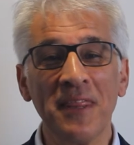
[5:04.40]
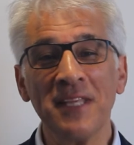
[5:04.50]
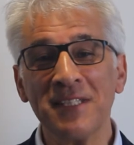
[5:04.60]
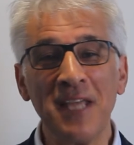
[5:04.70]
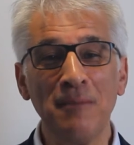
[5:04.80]
at the
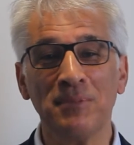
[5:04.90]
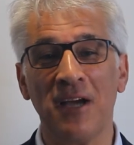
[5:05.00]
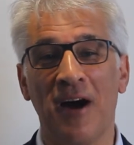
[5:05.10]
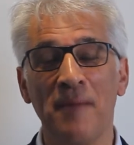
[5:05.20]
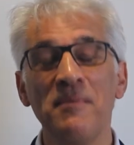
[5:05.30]
same
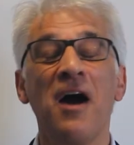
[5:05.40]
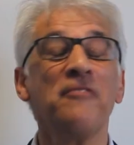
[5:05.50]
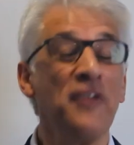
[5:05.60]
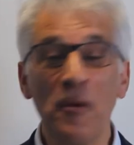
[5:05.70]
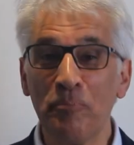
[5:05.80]
time, I
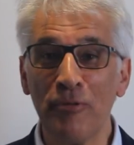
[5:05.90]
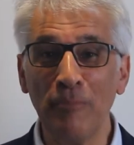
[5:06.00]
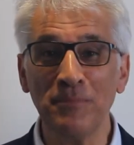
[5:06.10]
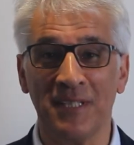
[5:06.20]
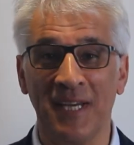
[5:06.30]
felt
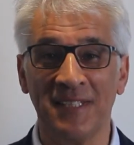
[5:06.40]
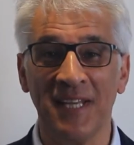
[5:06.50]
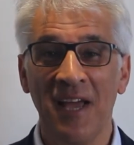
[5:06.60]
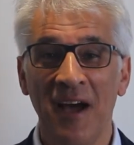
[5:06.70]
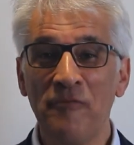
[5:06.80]
prompted,
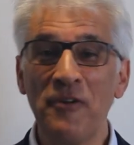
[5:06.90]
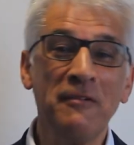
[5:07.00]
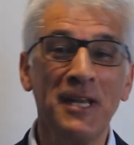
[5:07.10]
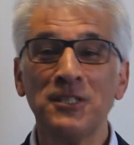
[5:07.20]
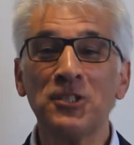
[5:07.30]
I
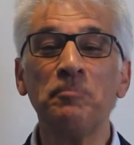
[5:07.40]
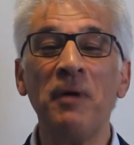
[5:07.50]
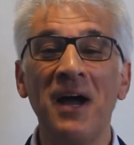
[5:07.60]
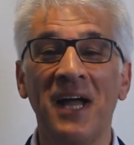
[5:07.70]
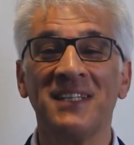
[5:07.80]
felt
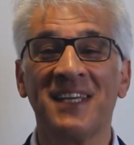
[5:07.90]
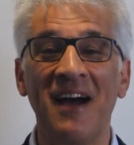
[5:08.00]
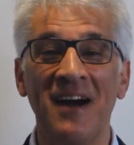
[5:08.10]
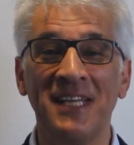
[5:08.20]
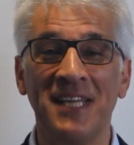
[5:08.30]
inspired,
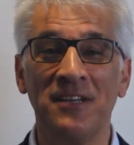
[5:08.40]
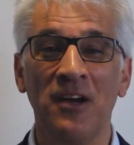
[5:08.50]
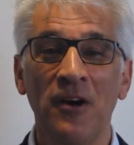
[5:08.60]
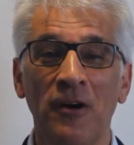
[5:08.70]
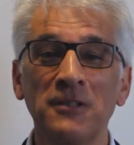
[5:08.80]
guided,
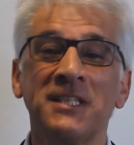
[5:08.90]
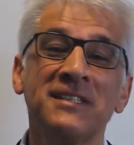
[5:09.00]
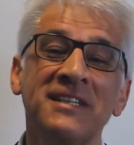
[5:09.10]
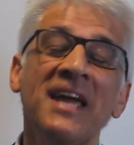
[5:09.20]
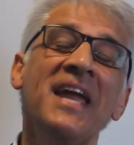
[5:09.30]
or to
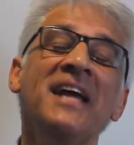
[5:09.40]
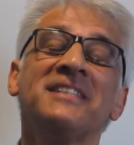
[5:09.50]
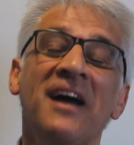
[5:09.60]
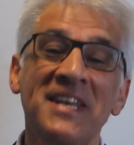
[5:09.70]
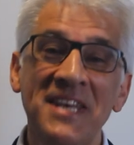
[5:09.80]
say it
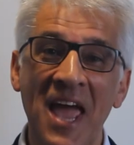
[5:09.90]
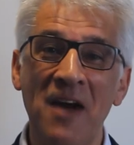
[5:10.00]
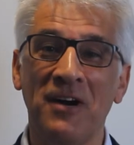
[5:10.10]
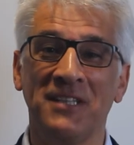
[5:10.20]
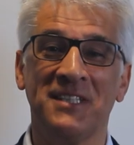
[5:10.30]
as I
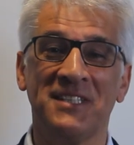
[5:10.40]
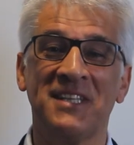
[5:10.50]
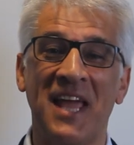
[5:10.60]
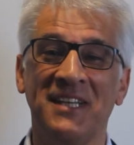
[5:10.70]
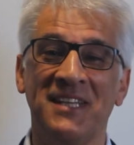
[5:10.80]
now
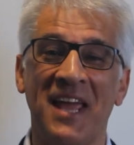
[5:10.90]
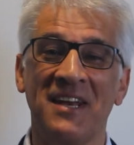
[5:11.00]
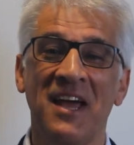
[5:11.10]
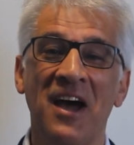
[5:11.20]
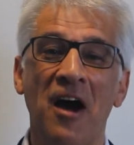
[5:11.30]
understand it,
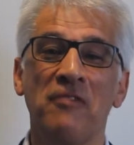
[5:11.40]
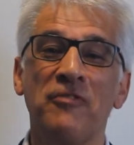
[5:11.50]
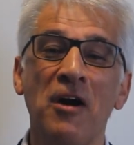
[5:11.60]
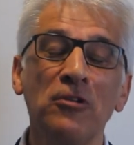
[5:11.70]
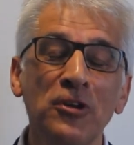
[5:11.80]
I
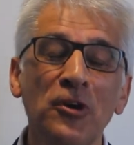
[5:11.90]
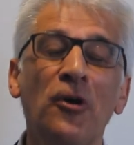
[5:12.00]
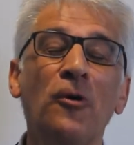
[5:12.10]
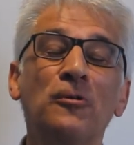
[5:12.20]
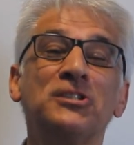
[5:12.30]
felt
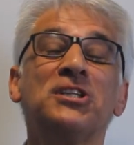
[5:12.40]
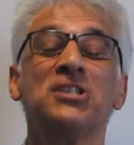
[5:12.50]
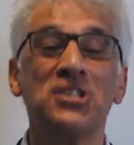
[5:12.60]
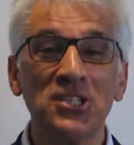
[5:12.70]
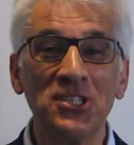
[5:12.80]
called to
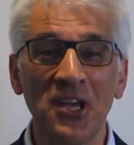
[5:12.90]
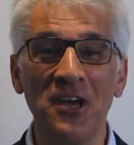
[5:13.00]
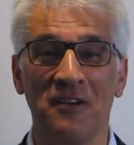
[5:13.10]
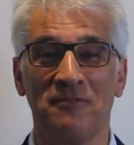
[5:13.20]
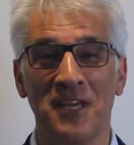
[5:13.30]

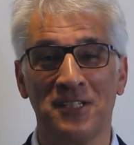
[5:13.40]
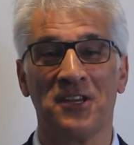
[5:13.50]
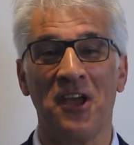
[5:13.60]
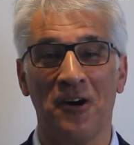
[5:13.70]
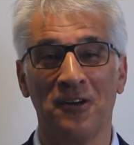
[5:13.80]
serve this
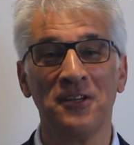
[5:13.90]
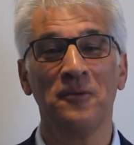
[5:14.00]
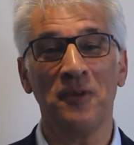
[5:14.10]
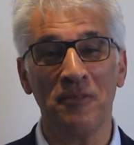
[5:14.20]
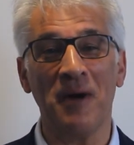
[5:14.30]
God
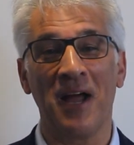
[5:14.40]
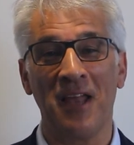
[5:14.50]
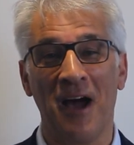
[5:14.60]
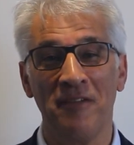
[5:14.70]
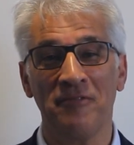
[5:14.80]
with my
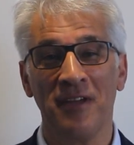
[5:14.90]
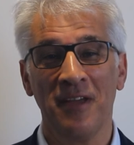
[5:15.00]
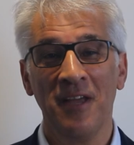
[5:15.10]
life.